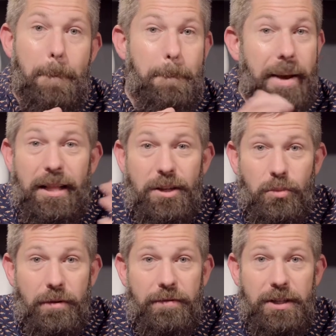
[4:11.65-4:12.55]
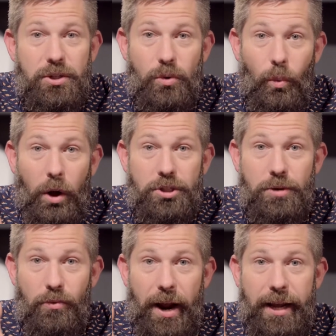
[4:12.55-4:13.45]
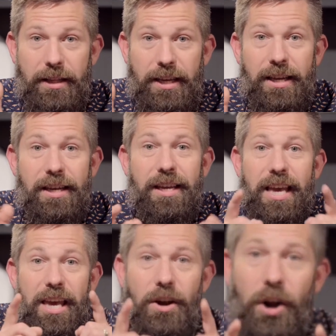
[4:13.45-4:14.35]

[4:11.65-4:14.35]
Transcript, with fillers: Baylor professor Walter Bradley, he